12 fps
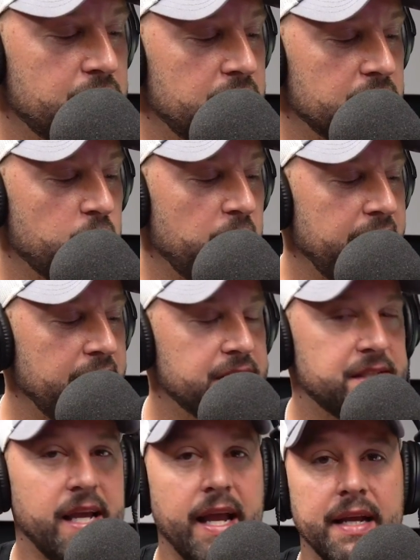just went
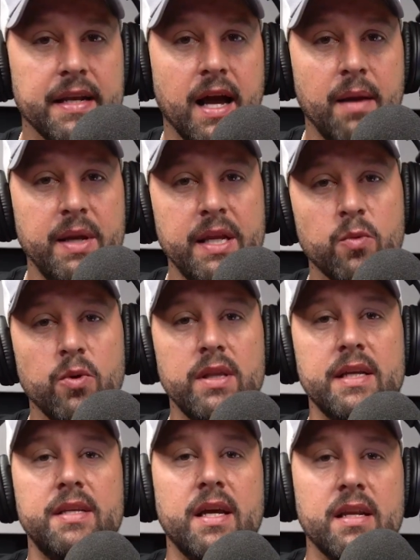insane. I mean, he
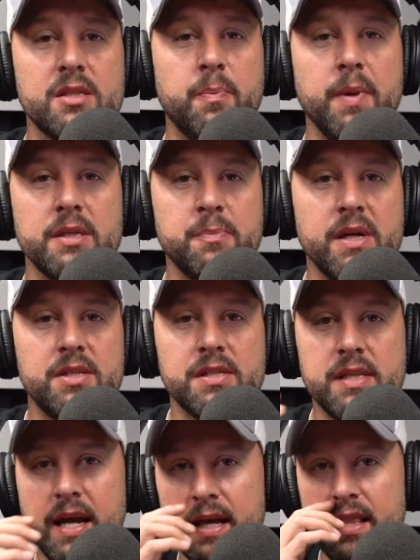really did. As, as much
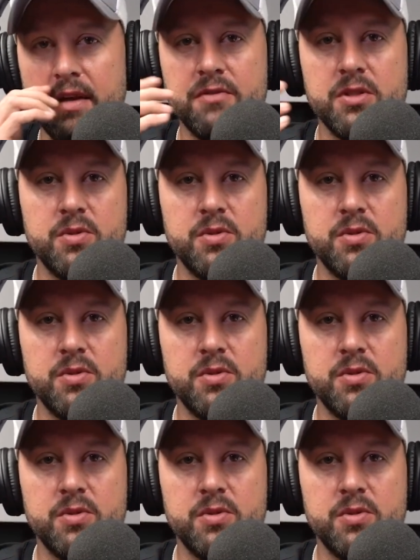as I love to